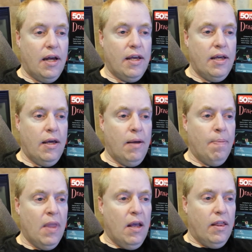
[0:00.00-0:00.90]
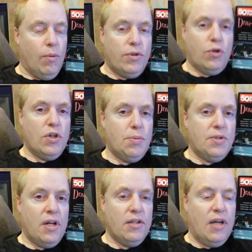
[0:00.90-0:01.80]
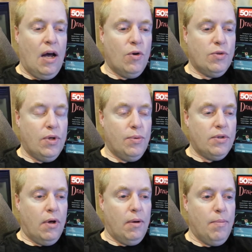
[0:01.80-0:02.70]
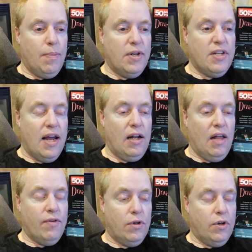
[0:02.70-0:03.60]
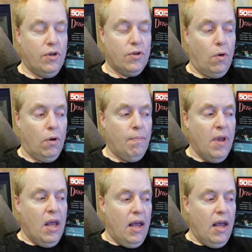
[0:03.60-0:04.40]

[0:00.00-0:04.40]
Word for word: Uh, he there was Christmas at his house when he was uh, maybe 10, 11 years old,